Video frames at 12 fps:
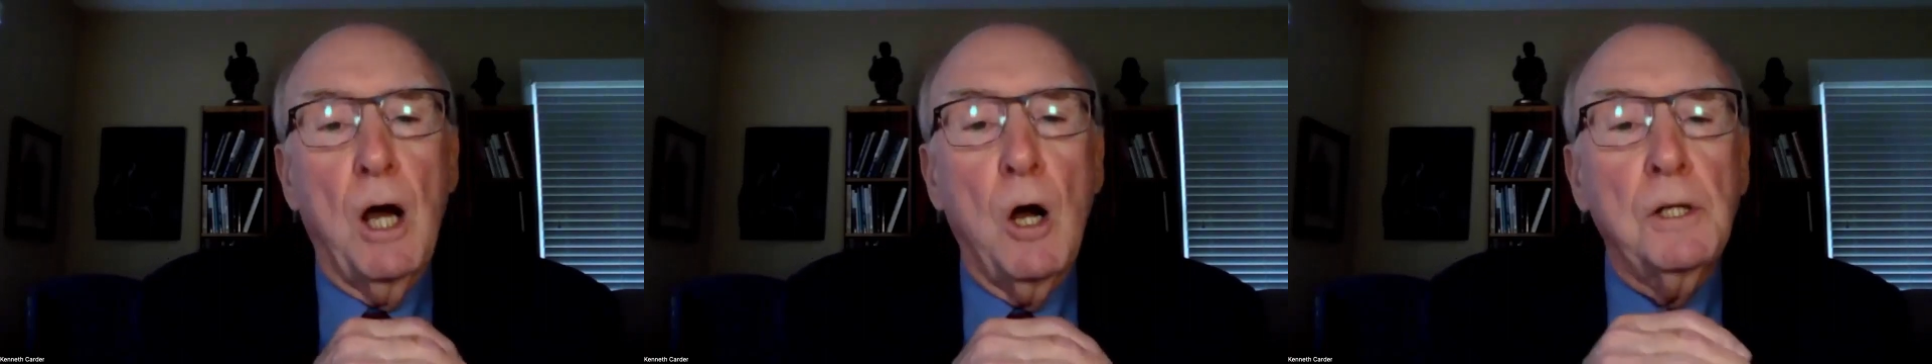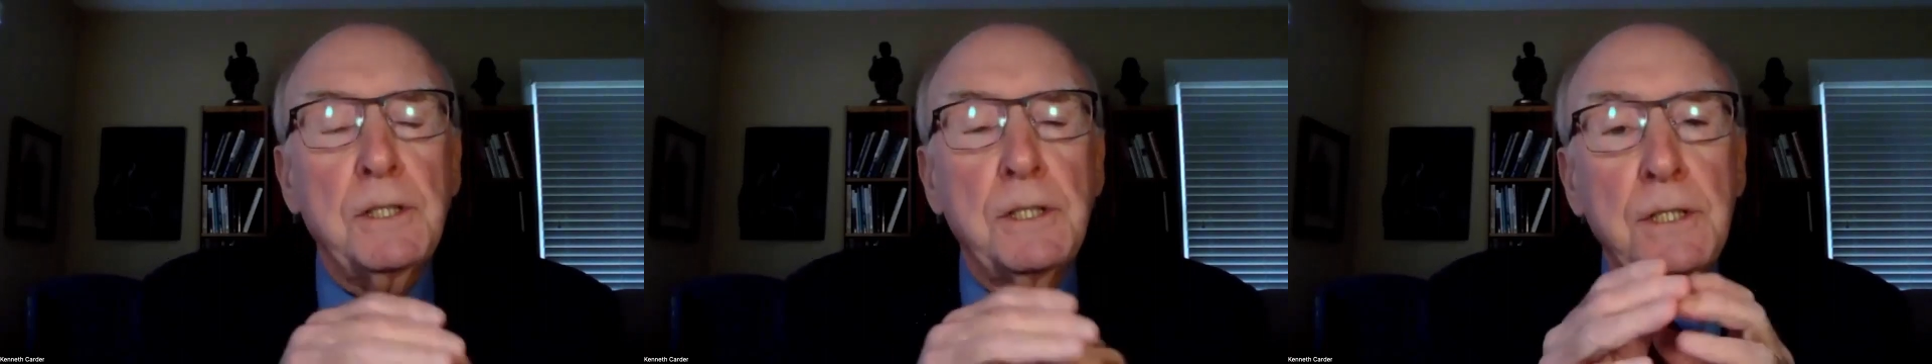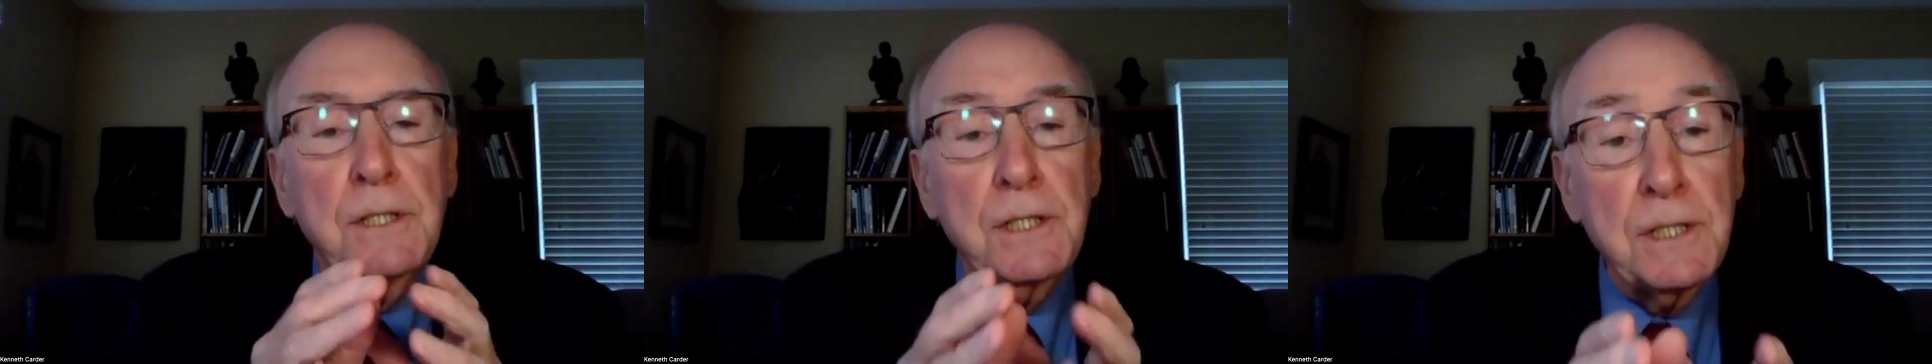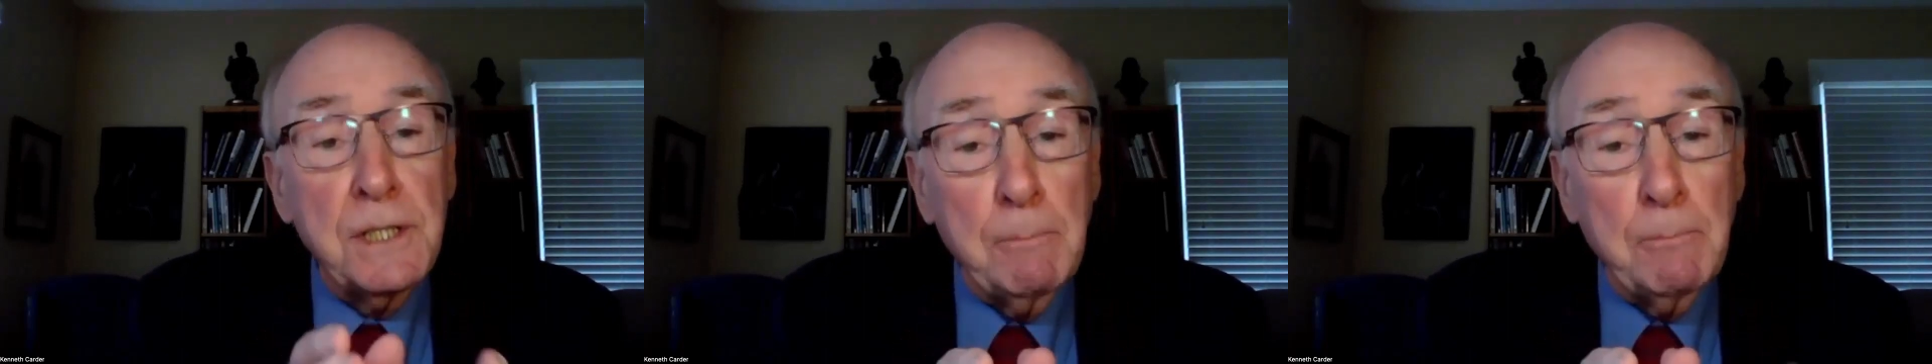on
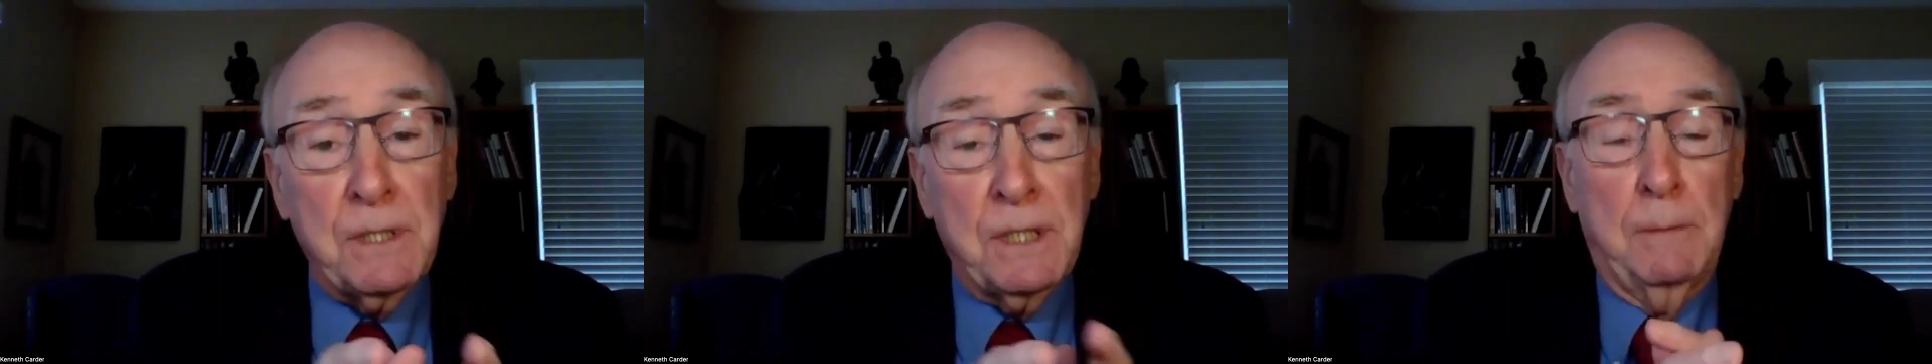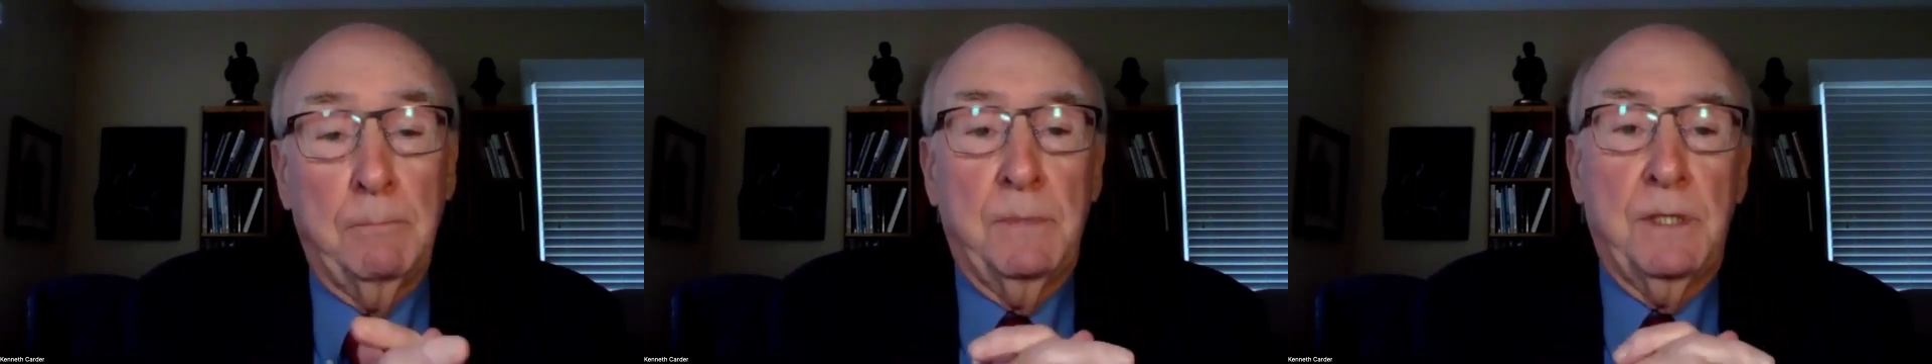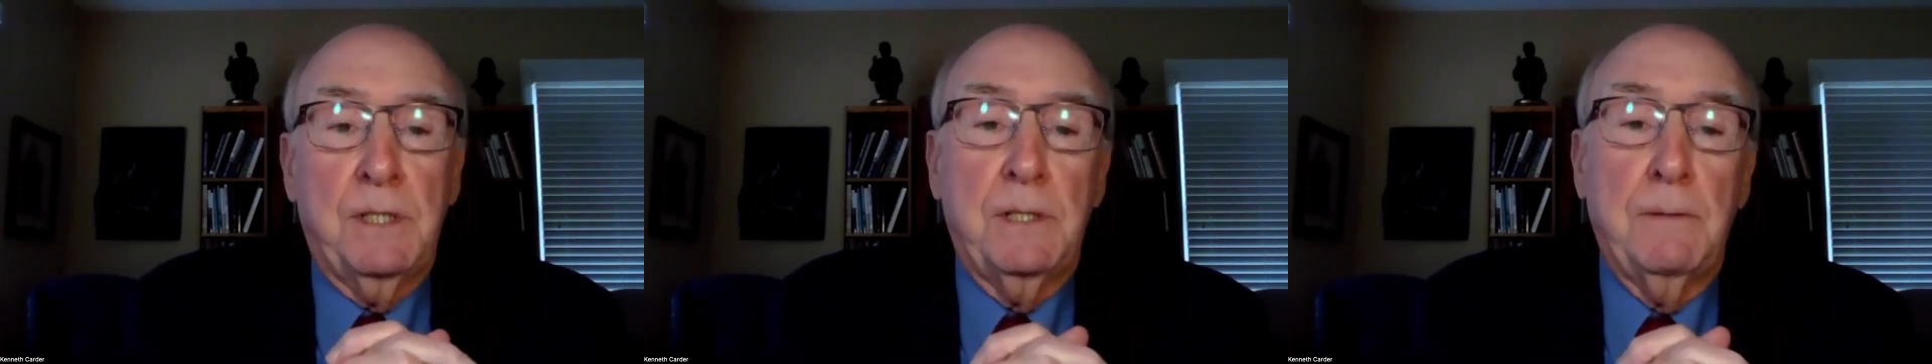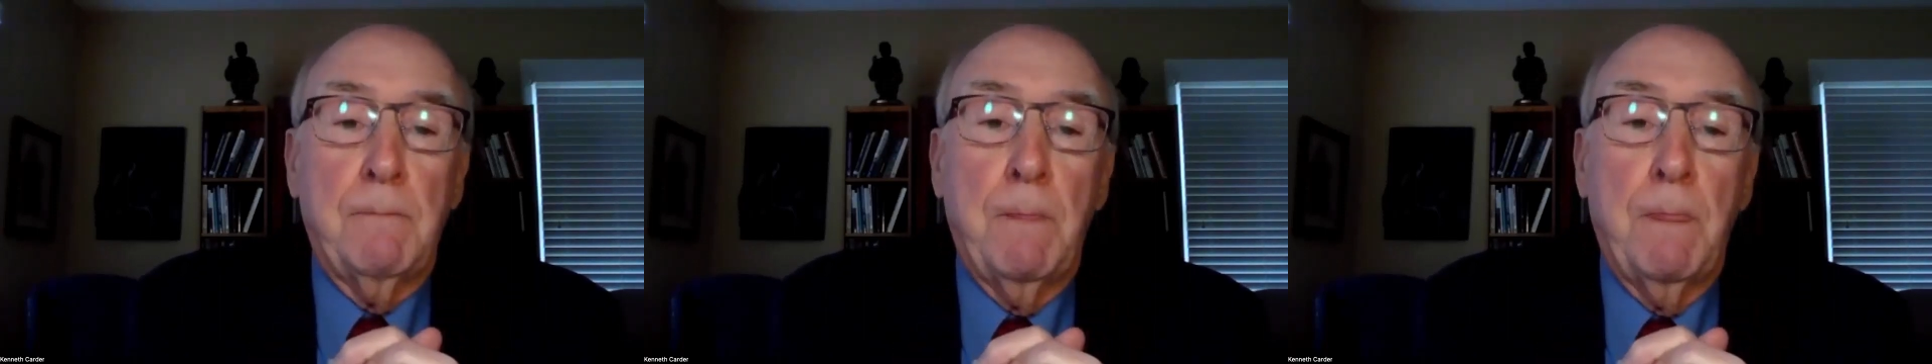symptoms,